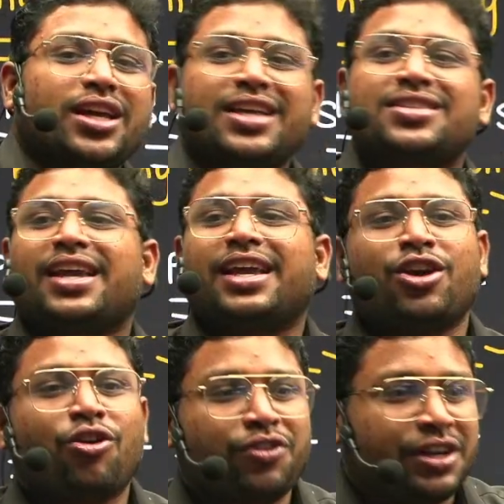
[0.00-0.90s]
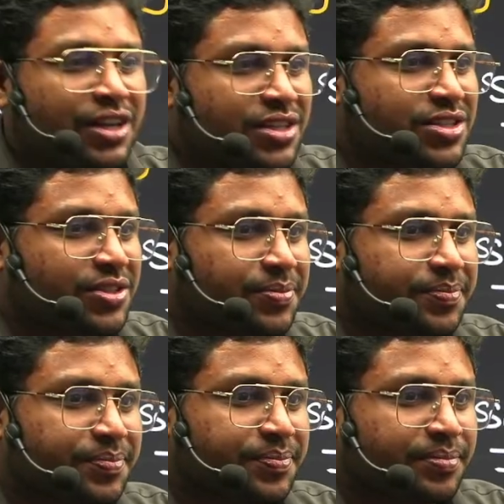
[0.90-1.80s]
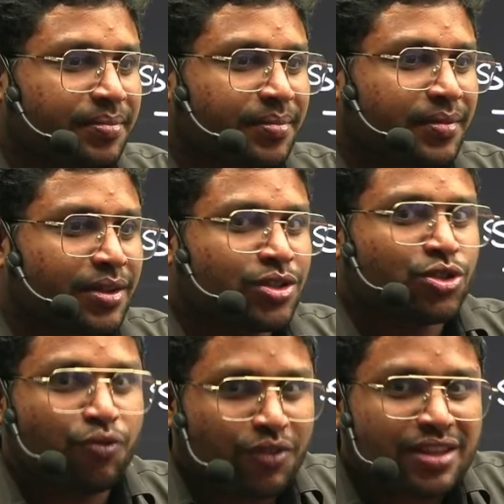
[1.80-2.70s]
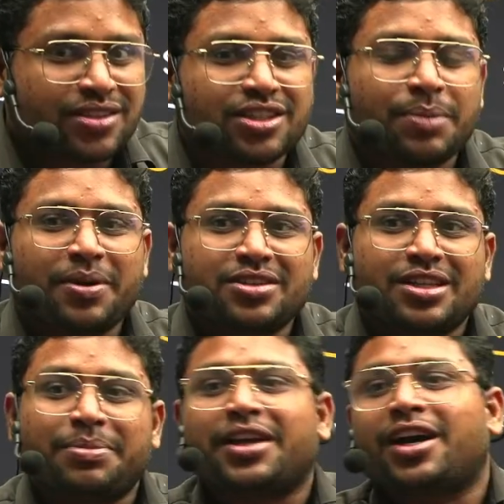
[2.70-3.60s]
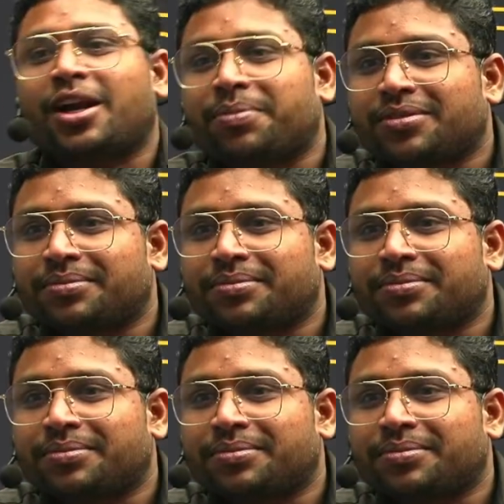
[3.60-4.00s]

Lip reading: his area of interest. So will such a person be corrupt?